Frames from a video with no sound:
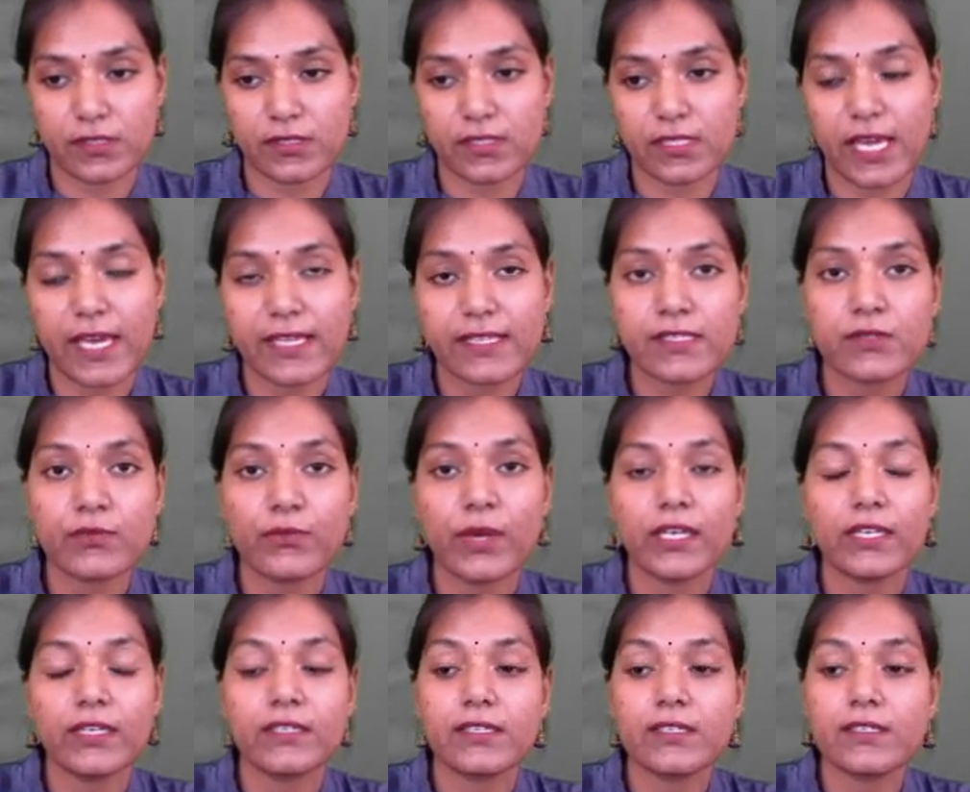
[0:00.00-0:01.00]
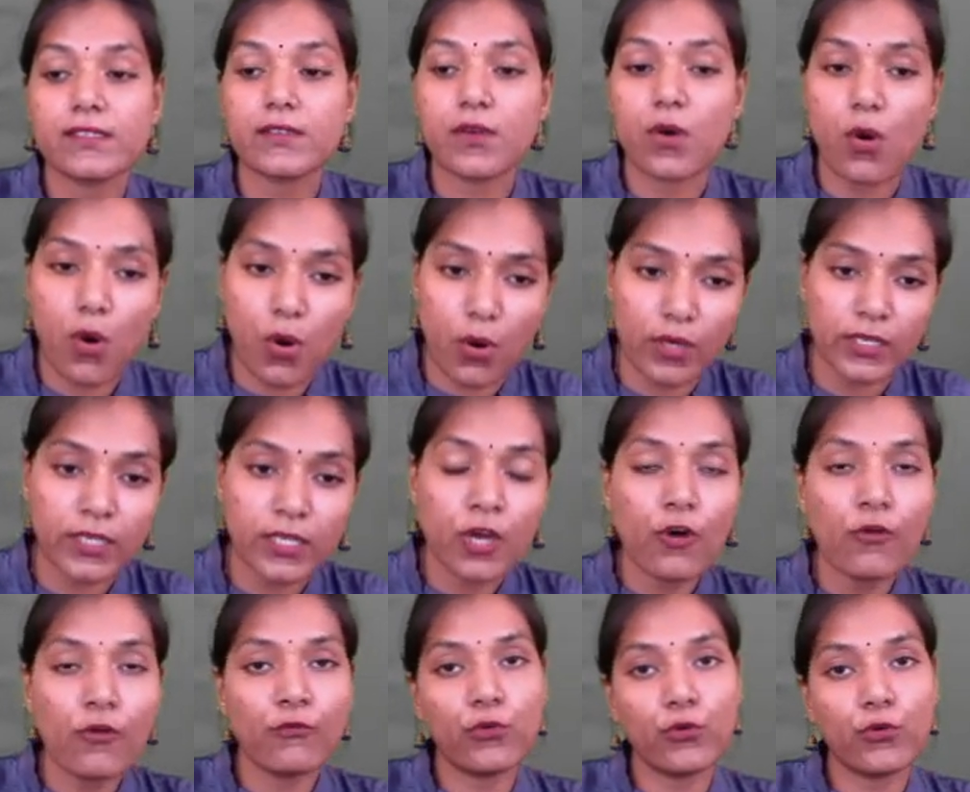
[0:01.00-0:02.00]
hence when it is on,
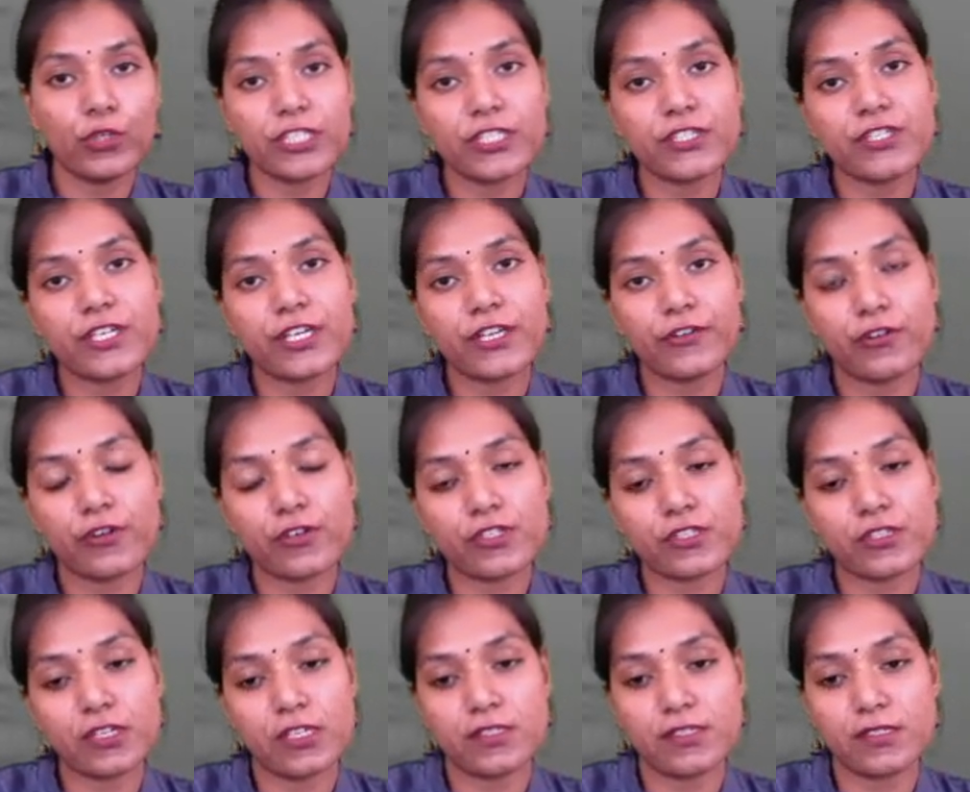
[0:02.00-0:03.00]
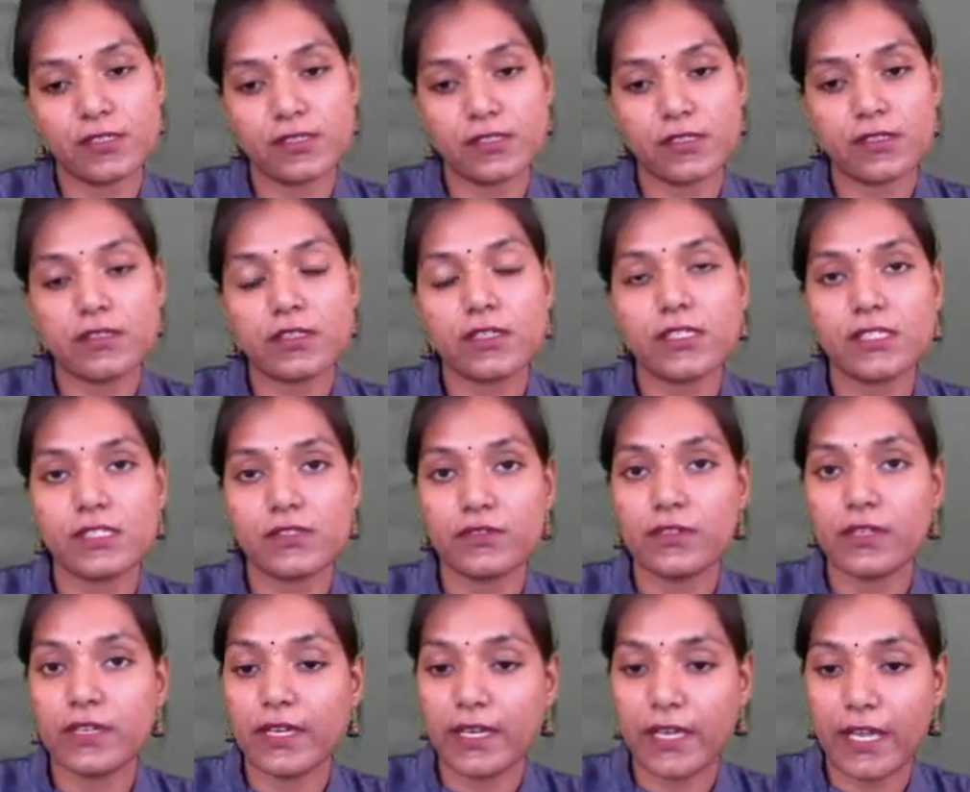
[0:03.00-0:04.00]
voltage across transistor is
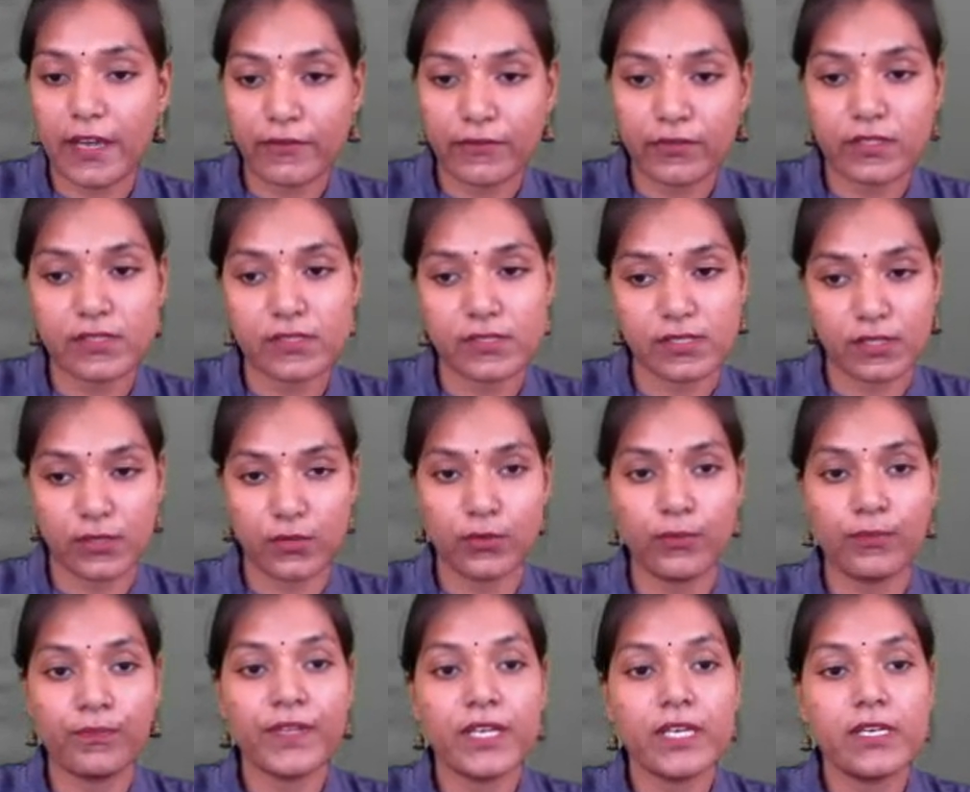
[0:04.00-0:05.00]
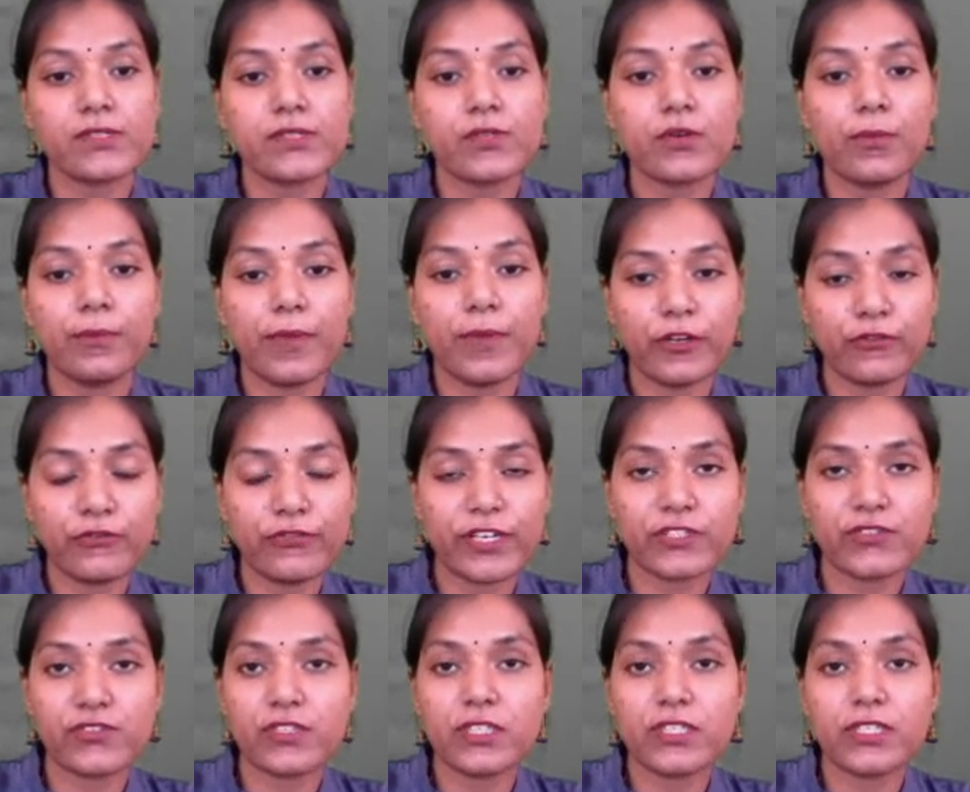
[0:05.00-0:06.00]
never zero. So
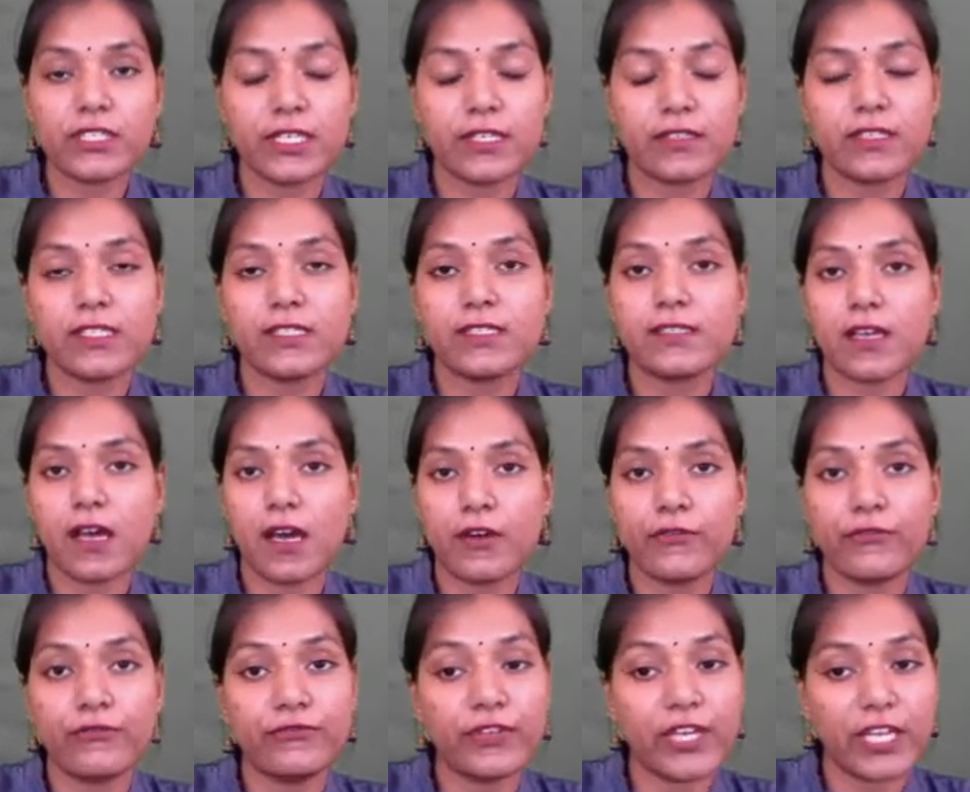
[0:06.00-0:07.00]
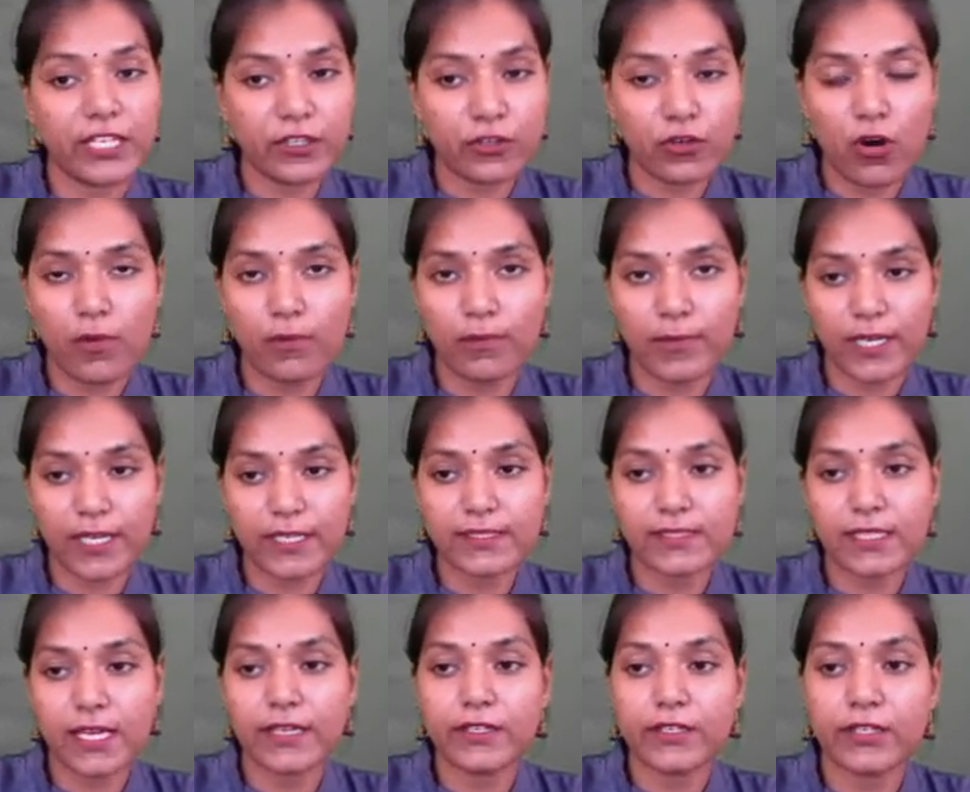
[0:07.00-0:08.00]
manufacturing techniques are very
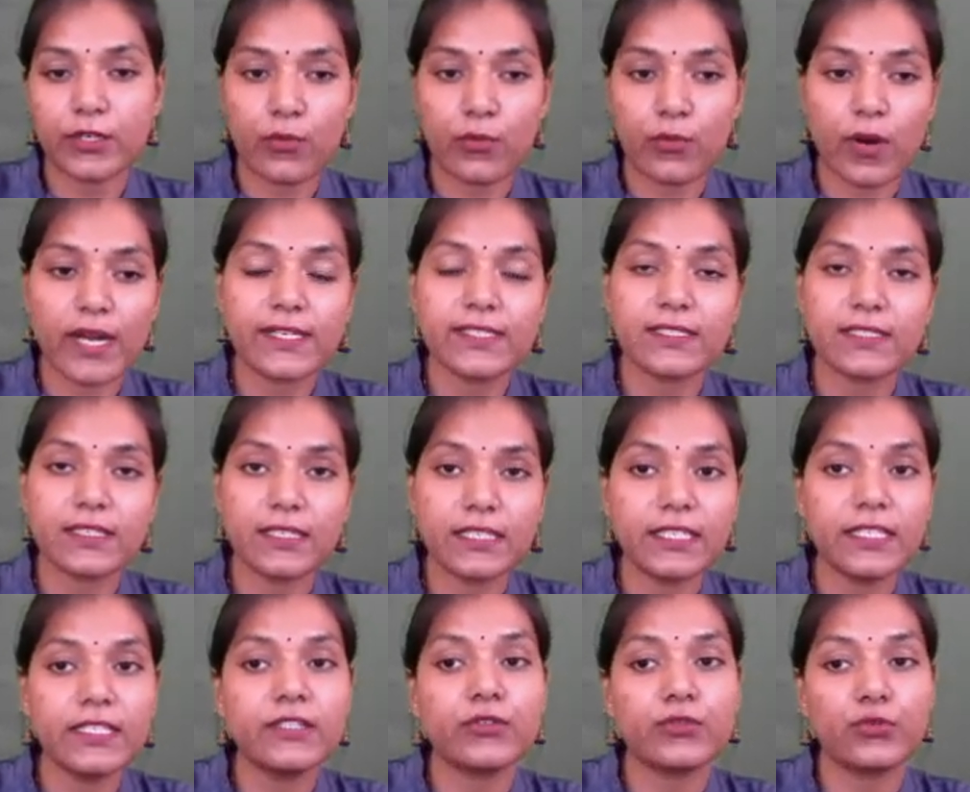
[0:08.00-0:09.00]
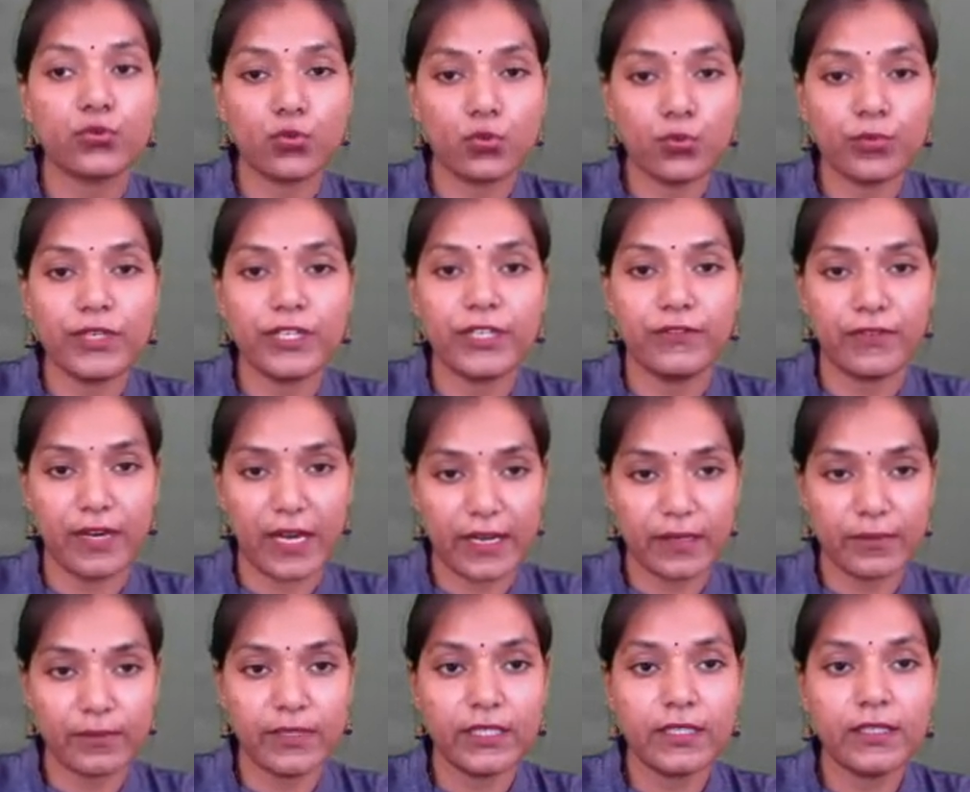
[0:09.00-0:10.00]
complex and requires clean room
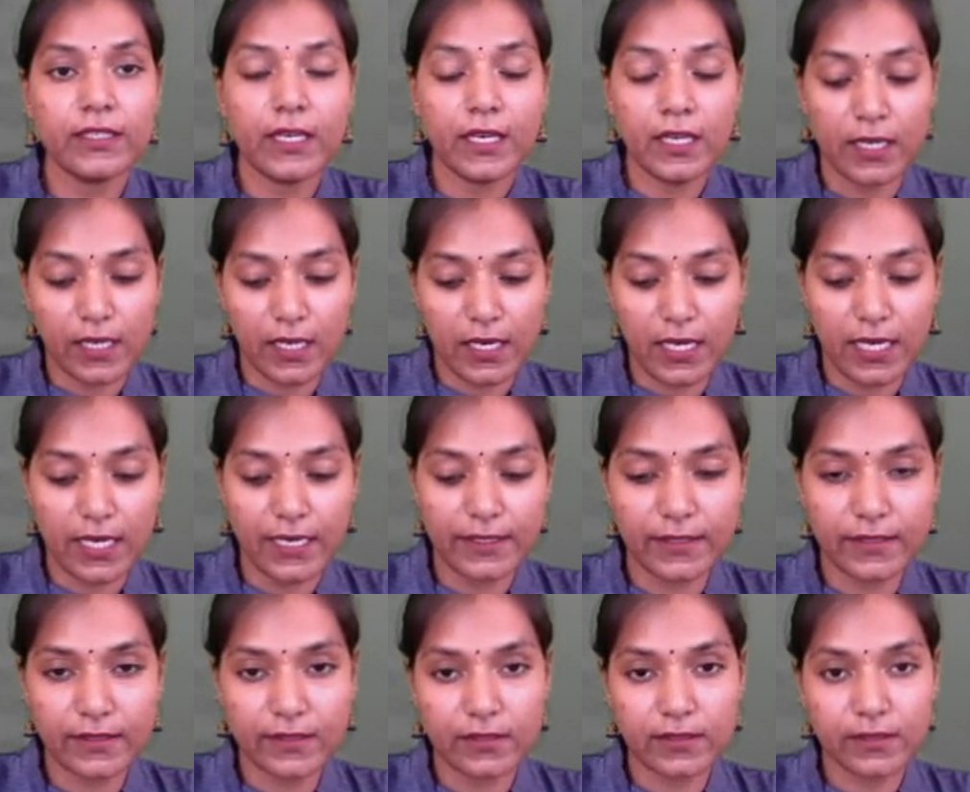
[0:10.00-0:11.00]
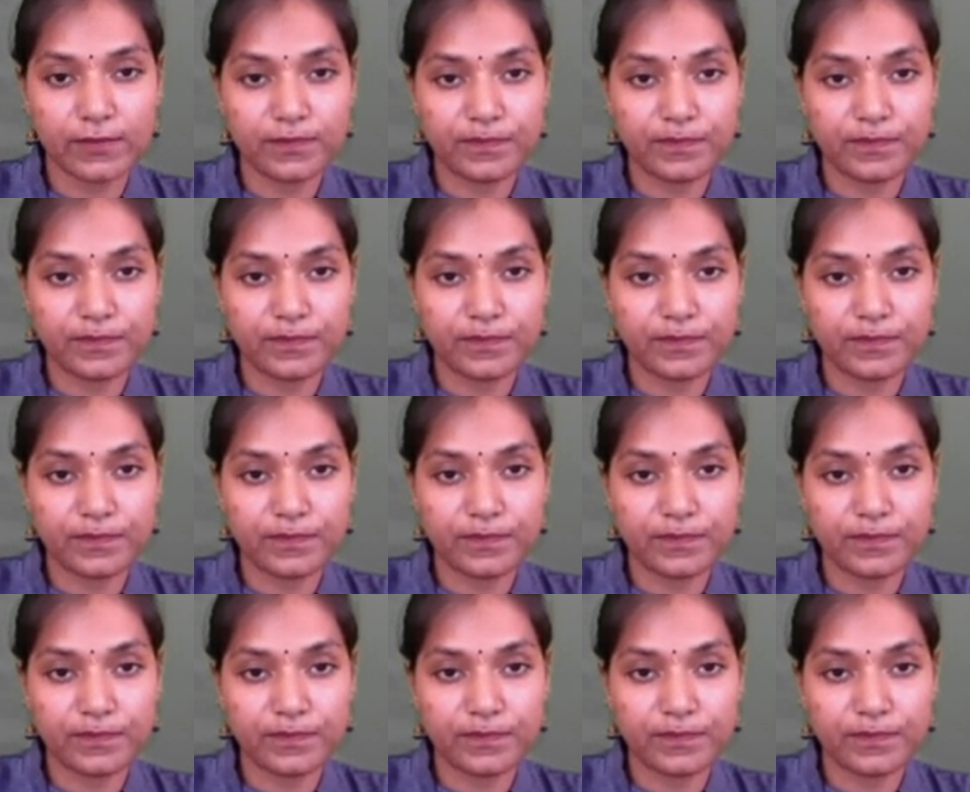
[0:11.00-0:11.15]
environment. And